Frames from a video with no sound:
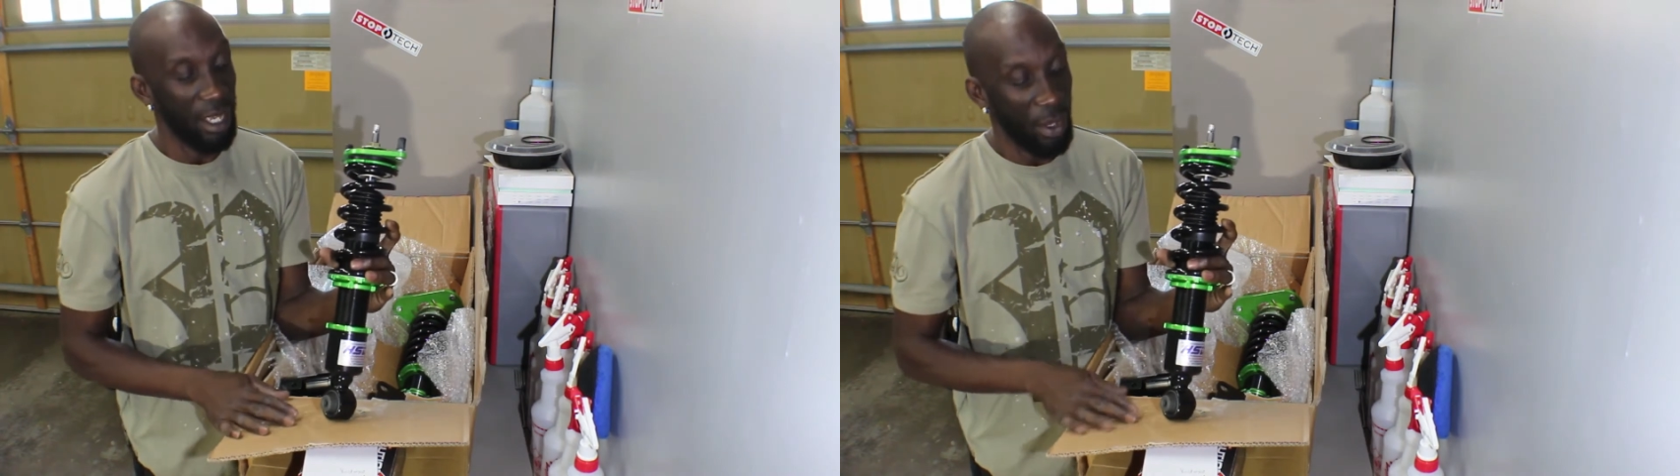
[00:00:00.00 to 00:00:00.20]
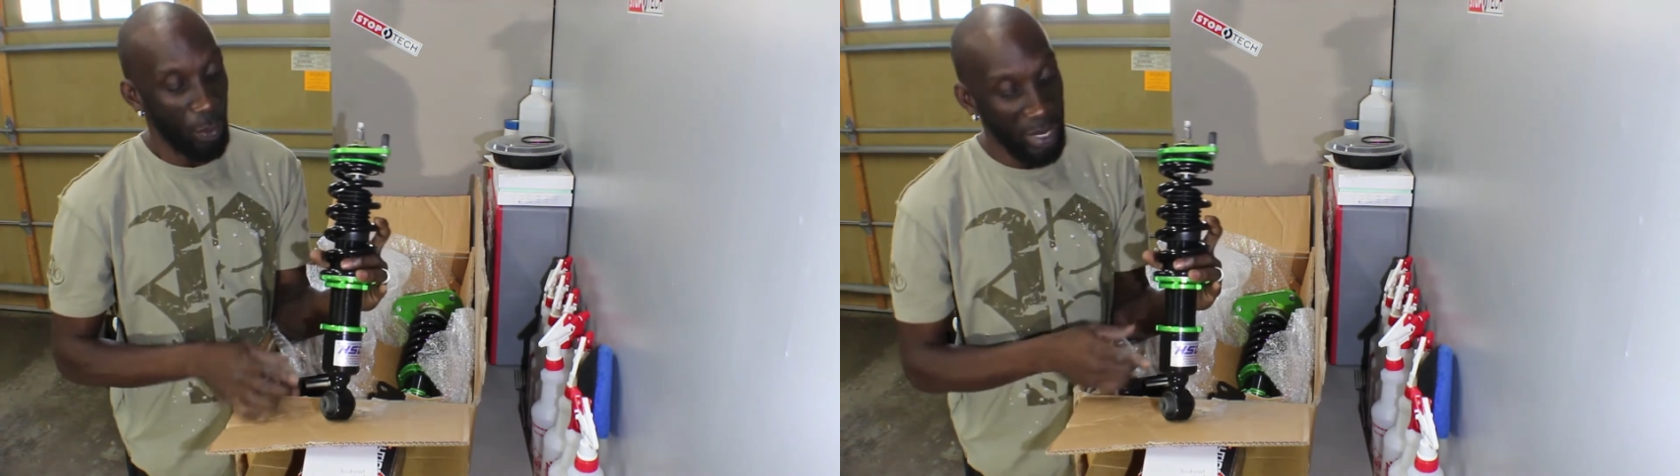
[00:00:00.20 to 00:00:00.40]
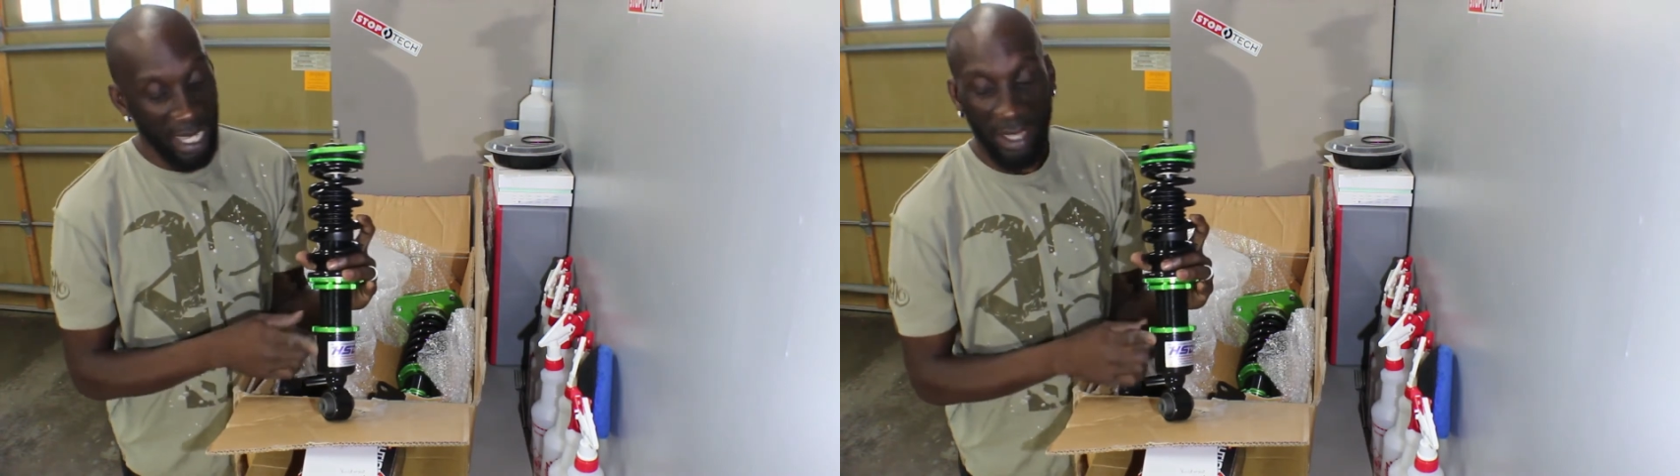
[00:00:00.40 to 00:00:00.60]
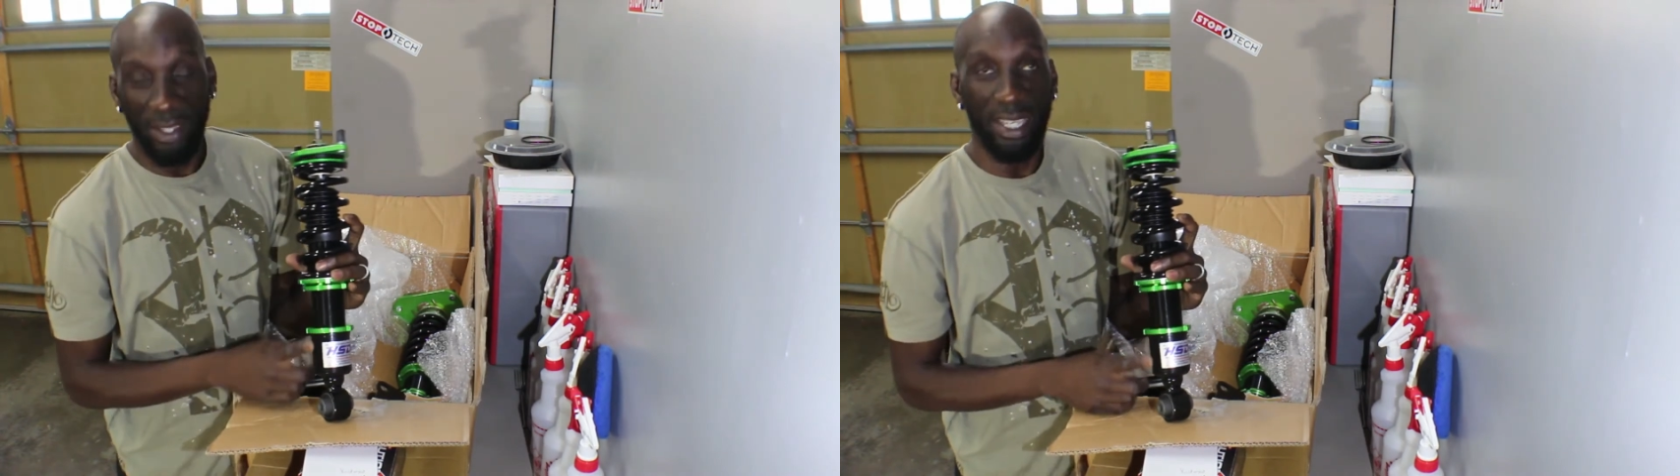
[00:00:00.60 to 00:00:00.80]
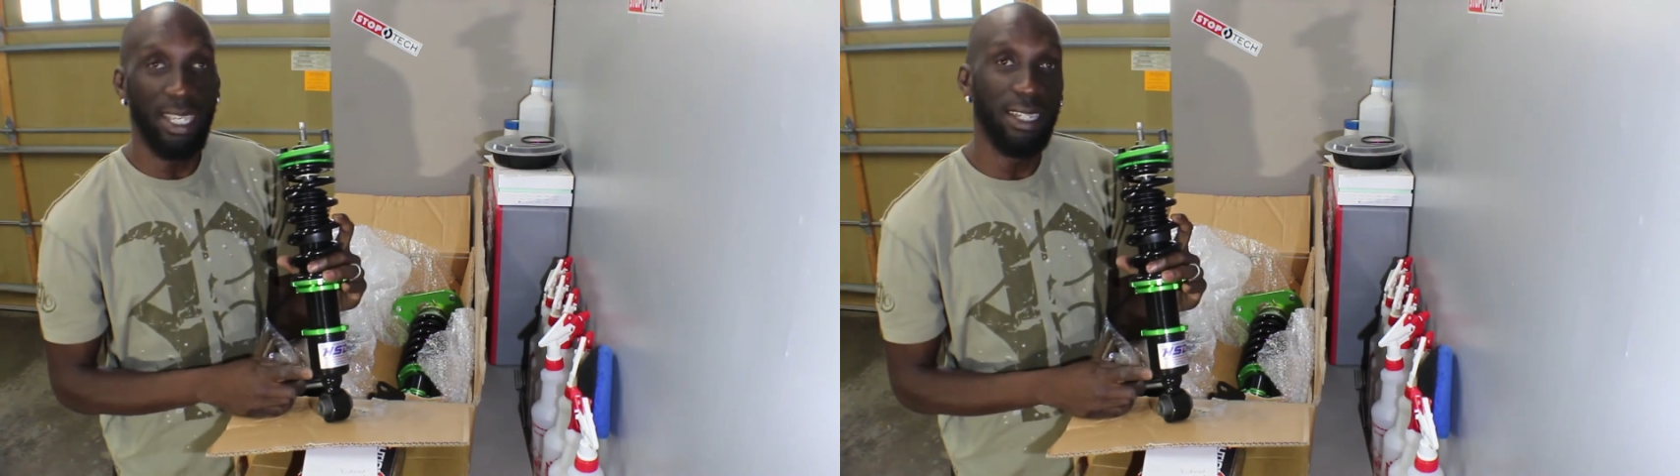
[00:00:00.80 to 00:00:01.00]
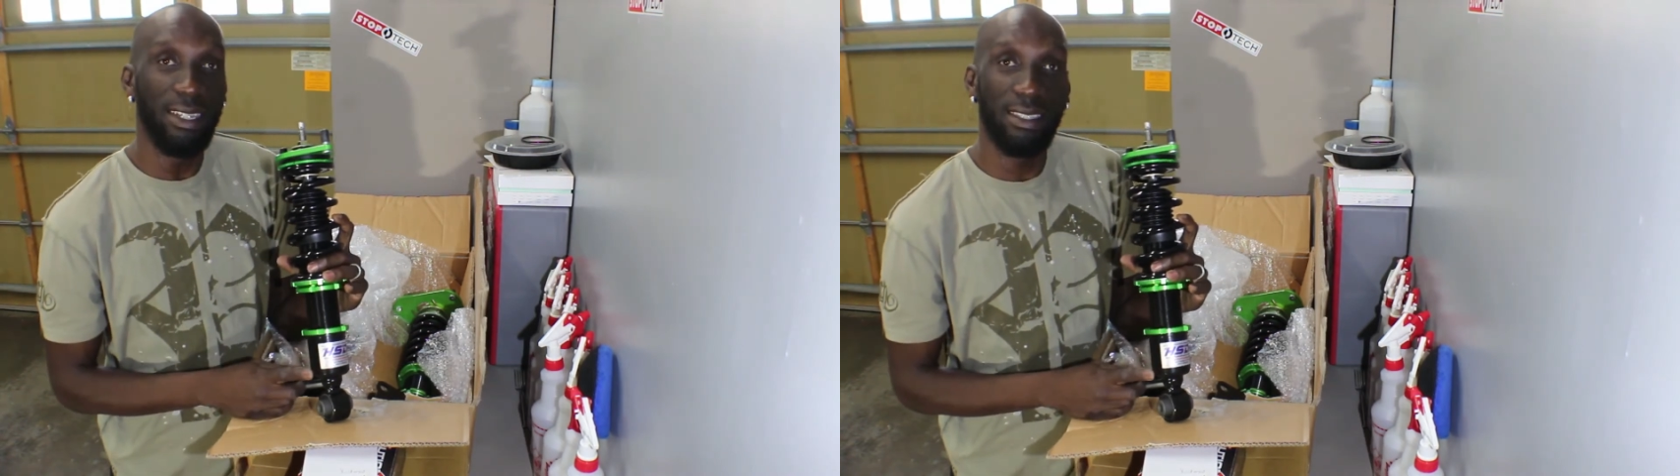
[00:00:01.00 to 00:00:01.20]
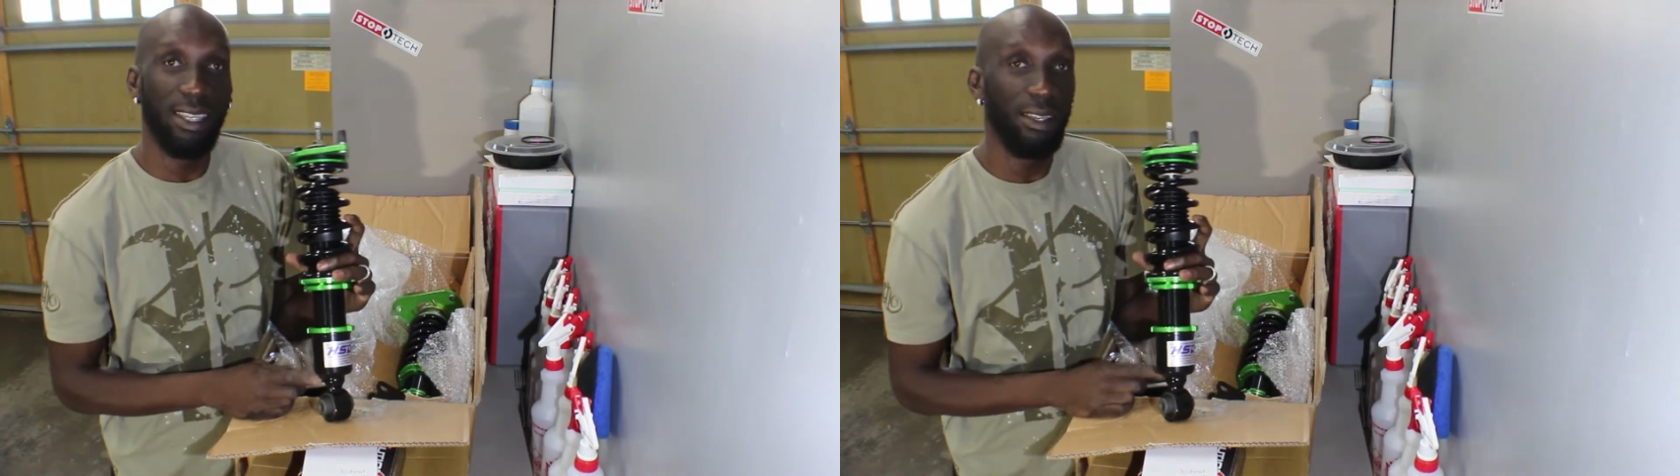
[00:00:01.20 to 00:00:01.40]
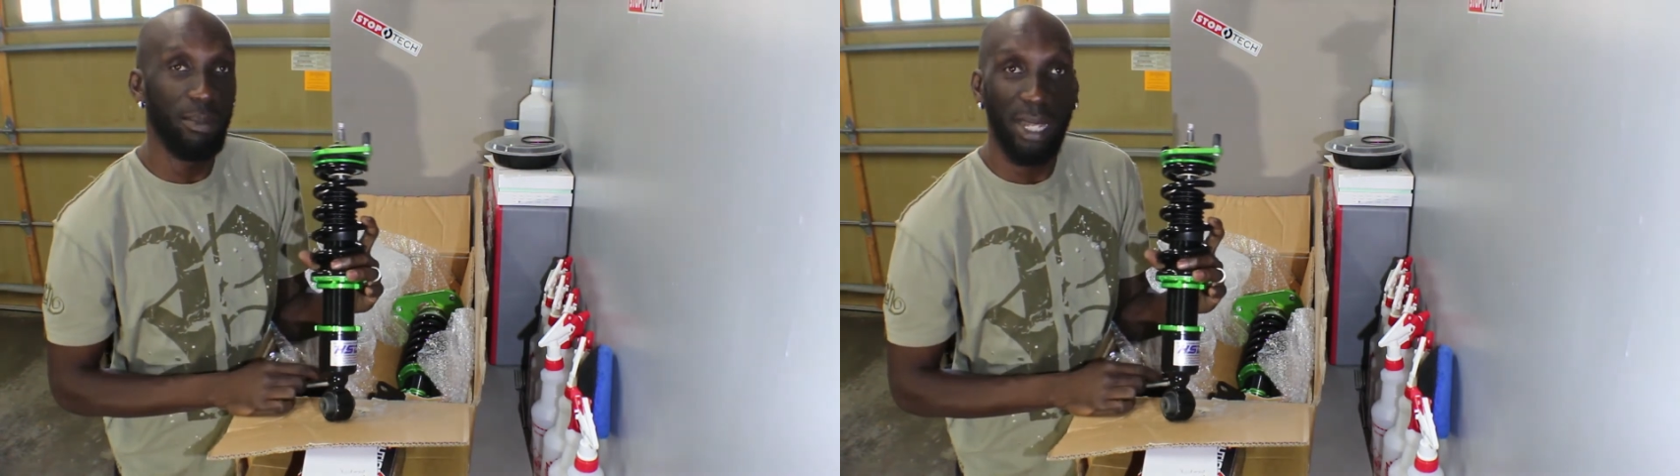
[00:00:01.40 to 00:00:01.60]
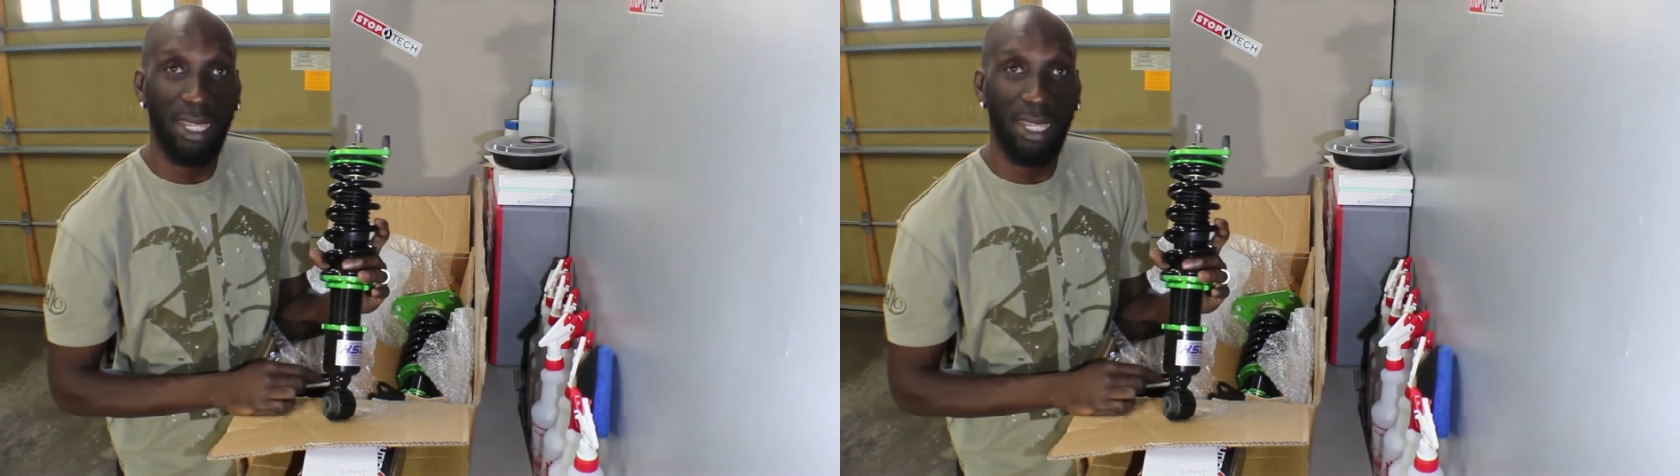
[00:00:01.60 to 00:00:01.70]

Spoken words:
We had to heat this thing up like